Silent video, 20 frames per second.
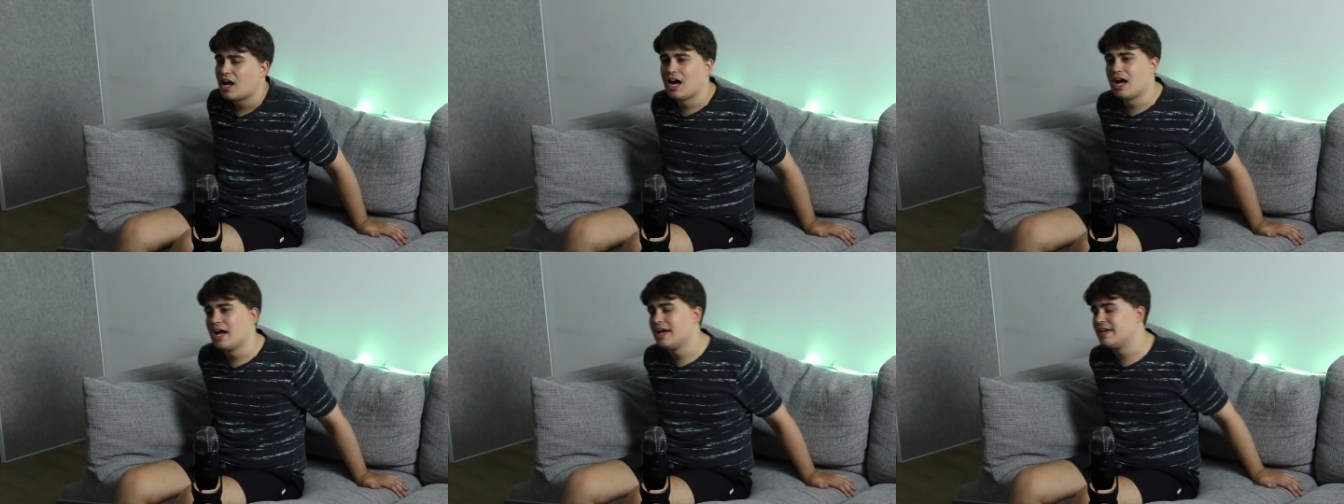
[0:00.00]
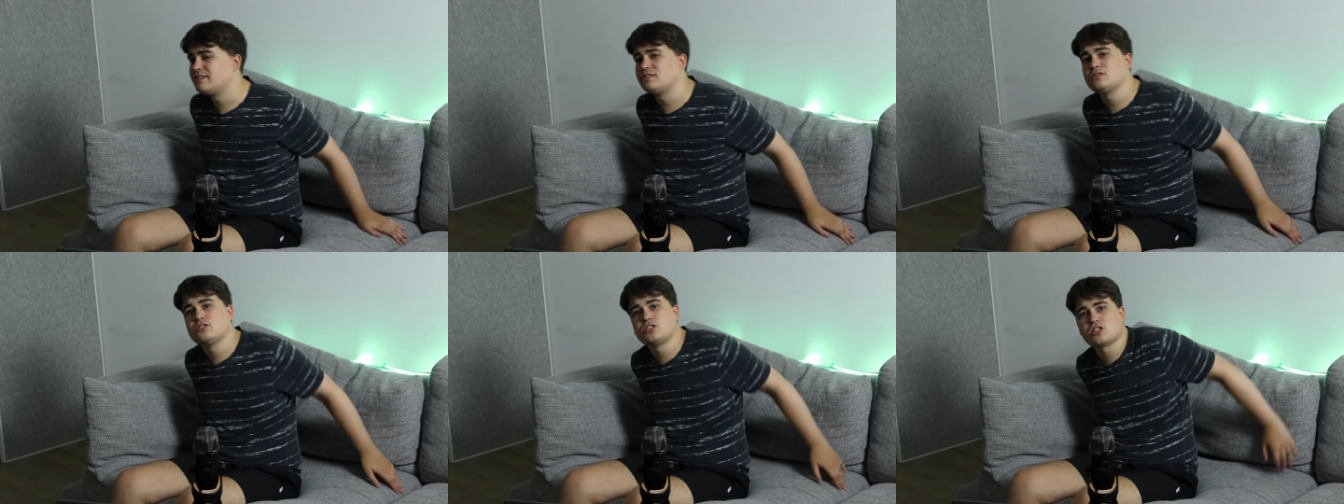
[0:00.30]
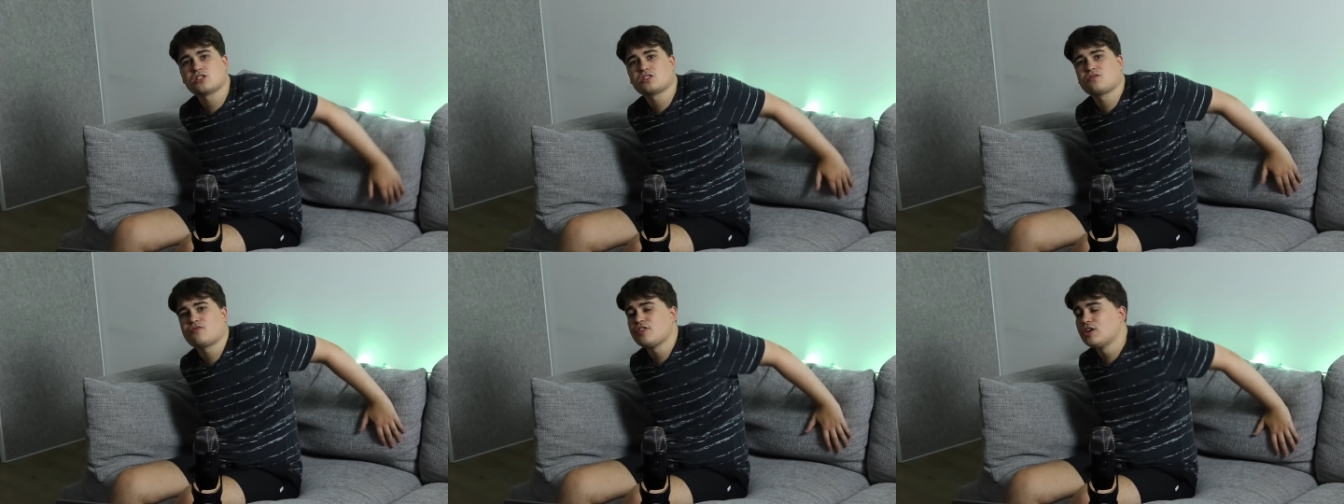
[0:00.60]
I
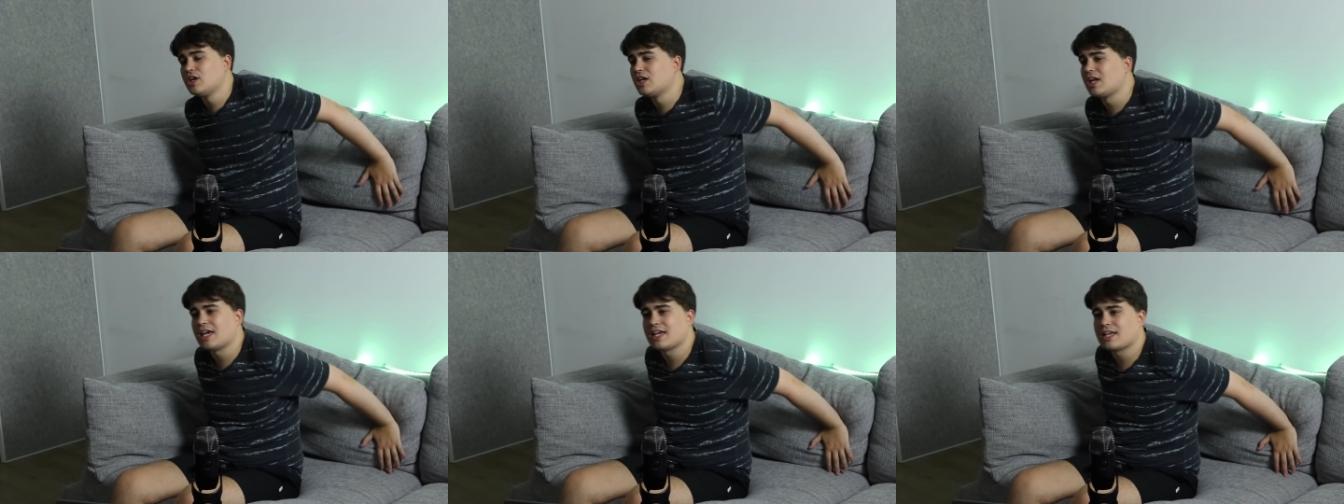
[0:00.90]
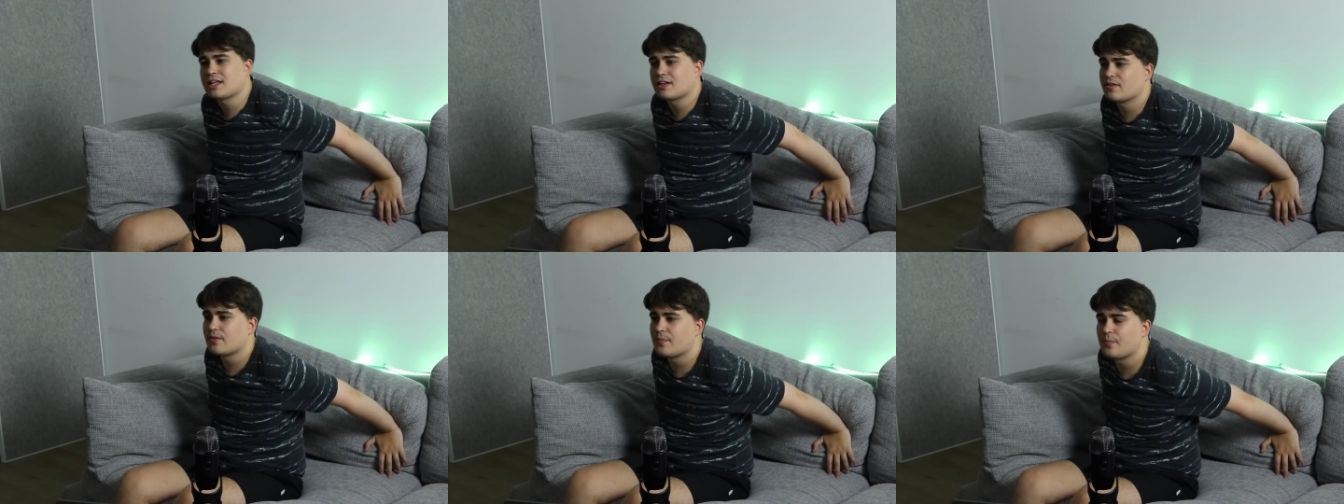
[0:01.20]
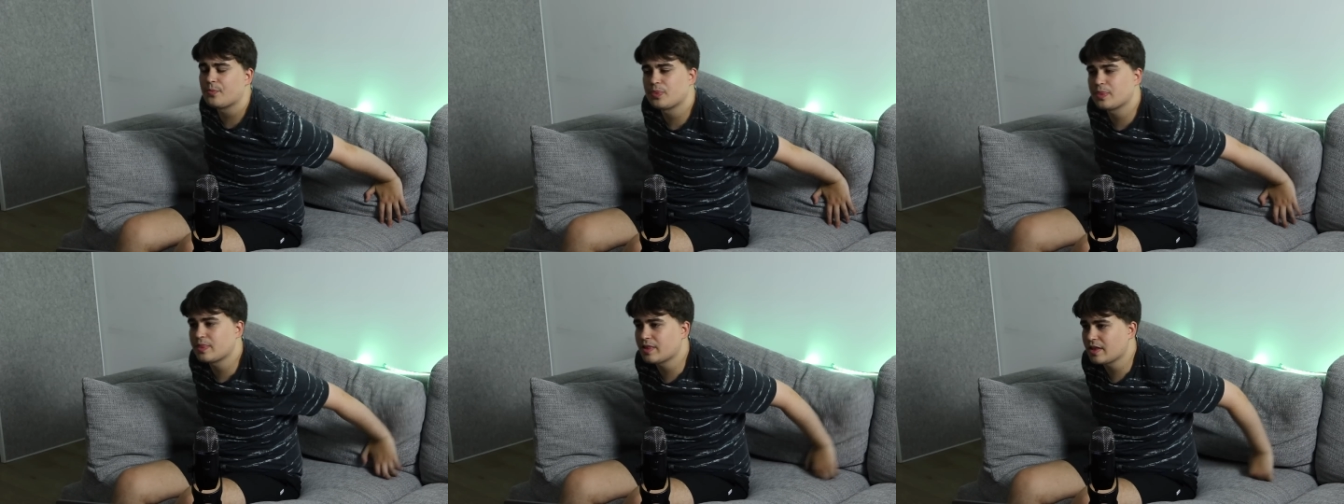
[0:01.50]
just feel like
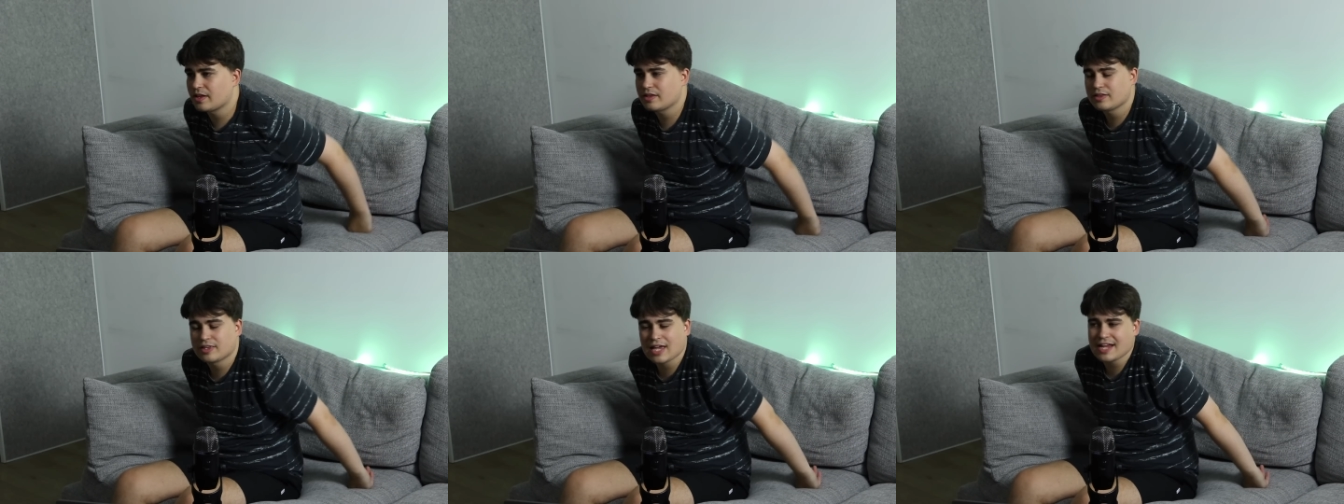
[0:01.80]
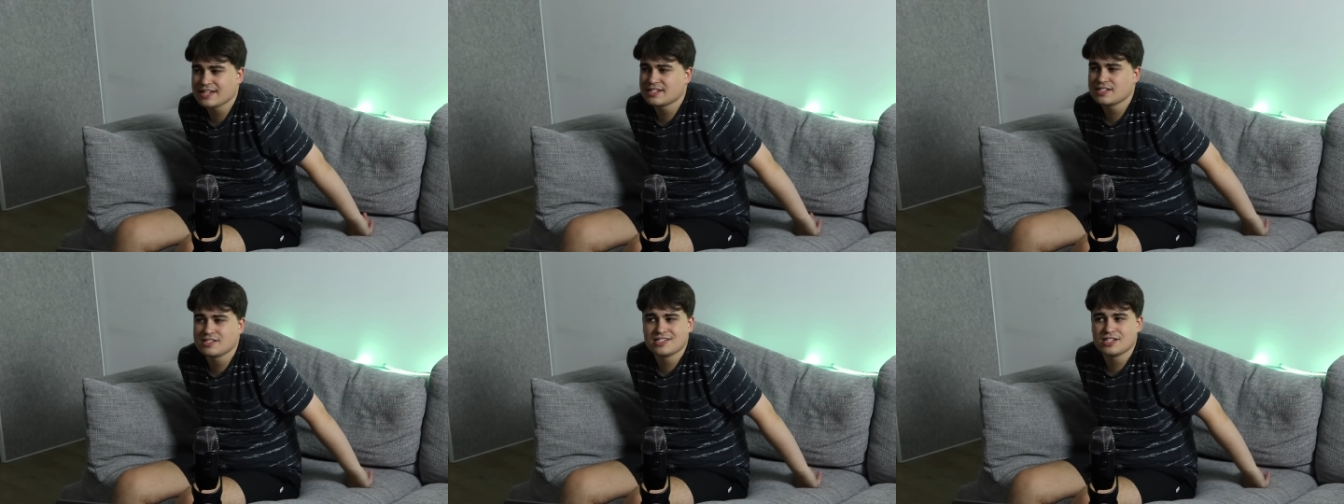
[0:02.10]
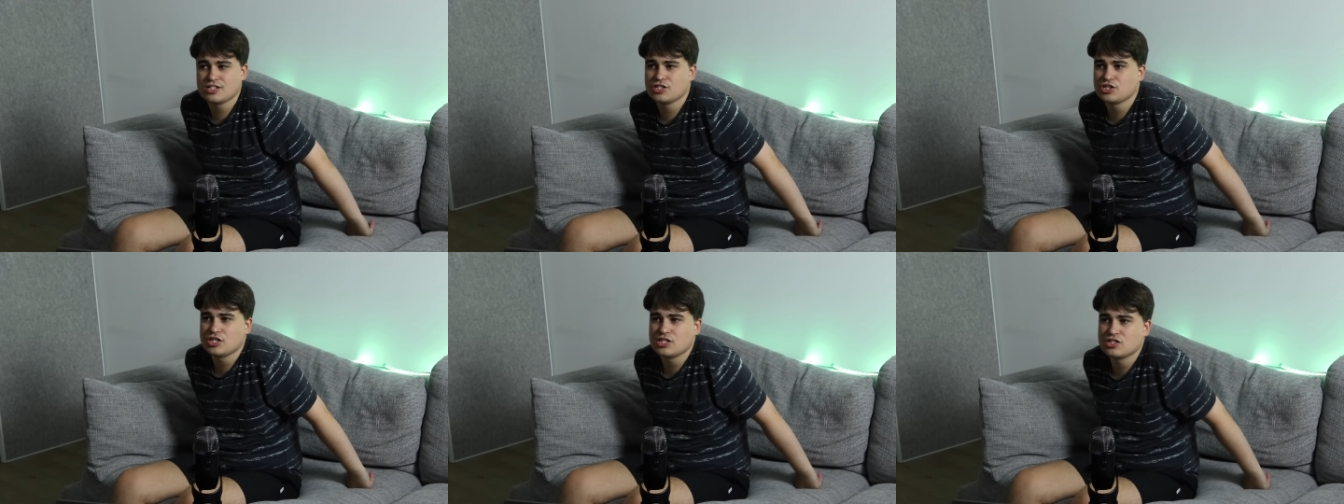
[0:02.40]
that
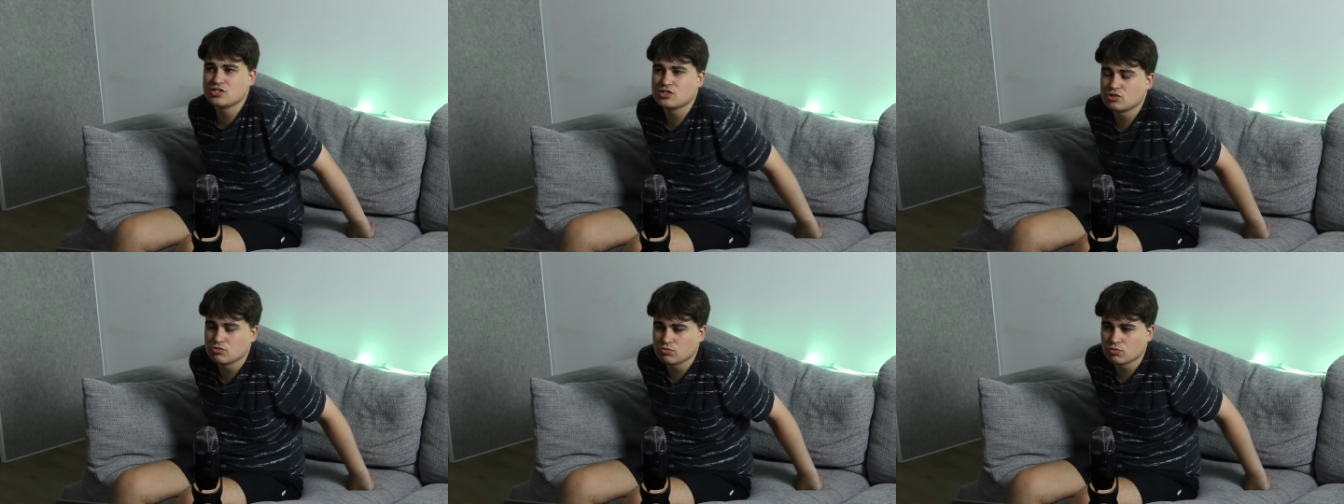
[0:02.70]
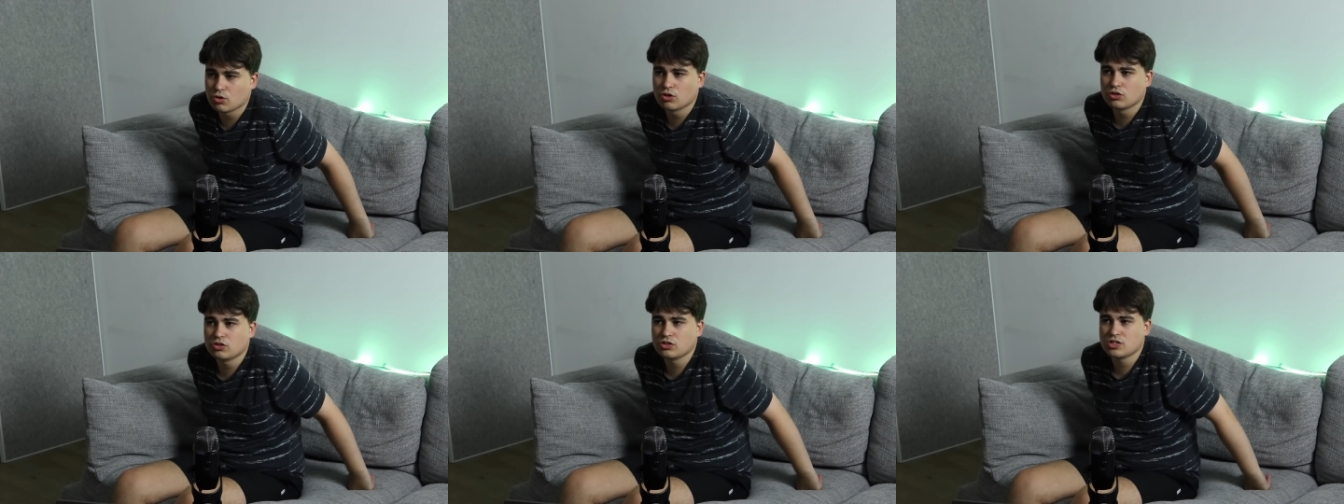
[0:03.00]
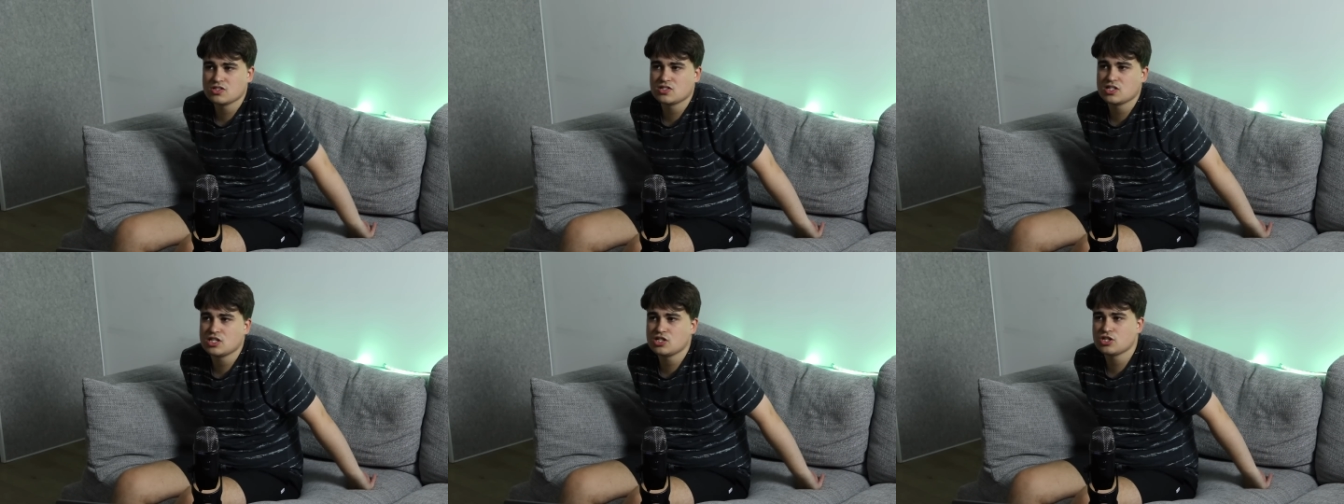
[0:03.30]
decision is the wrong
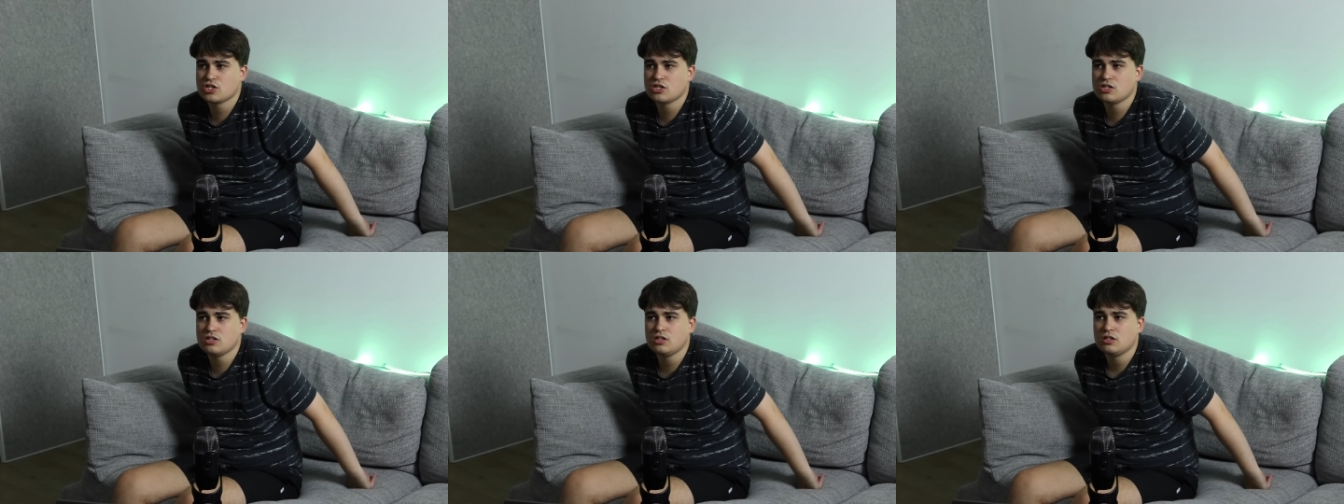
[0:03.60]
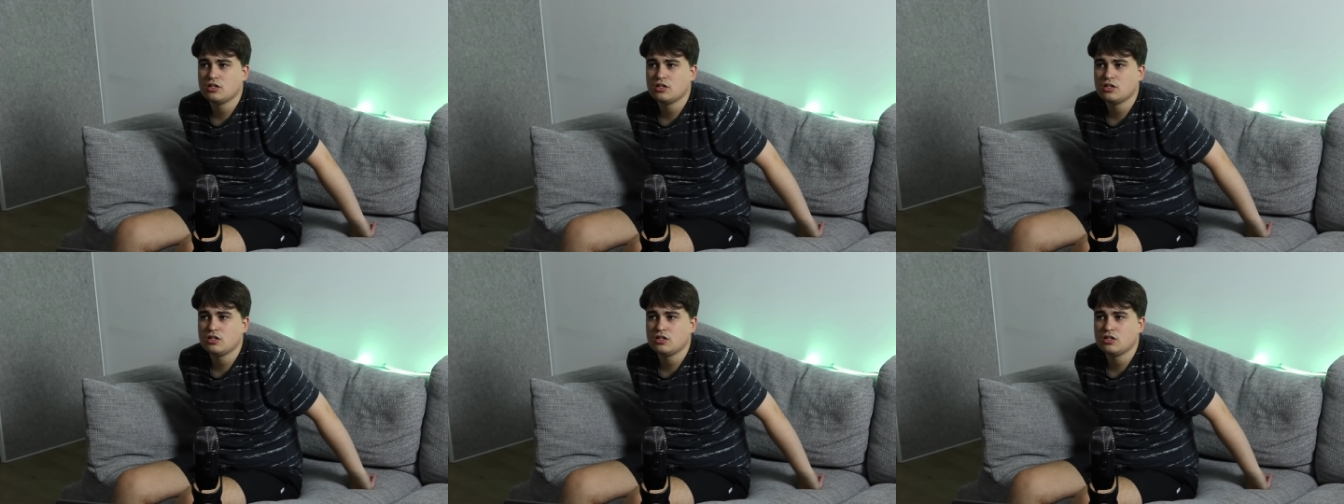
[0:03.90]
decision.